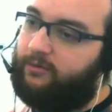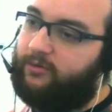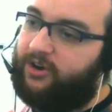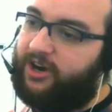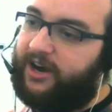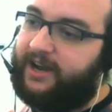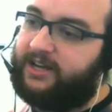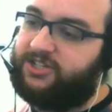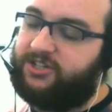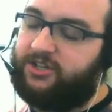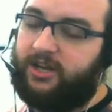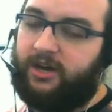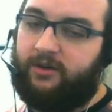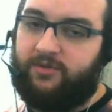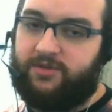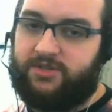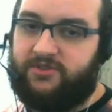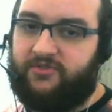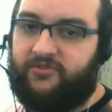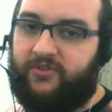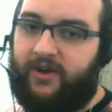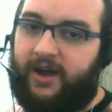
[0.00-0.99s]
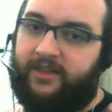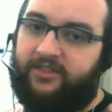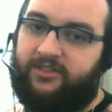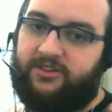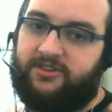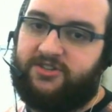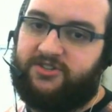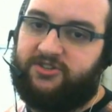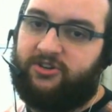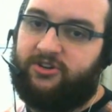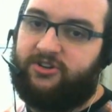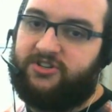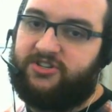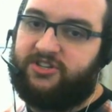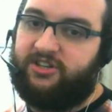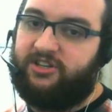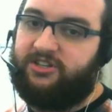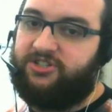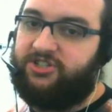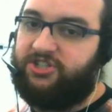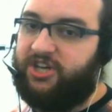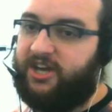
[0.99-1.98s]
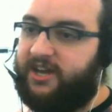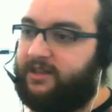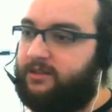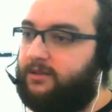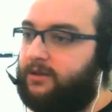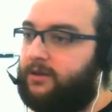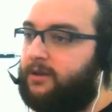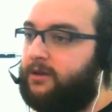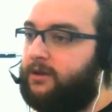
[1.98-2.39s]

We're actually going to fight this nurse legit.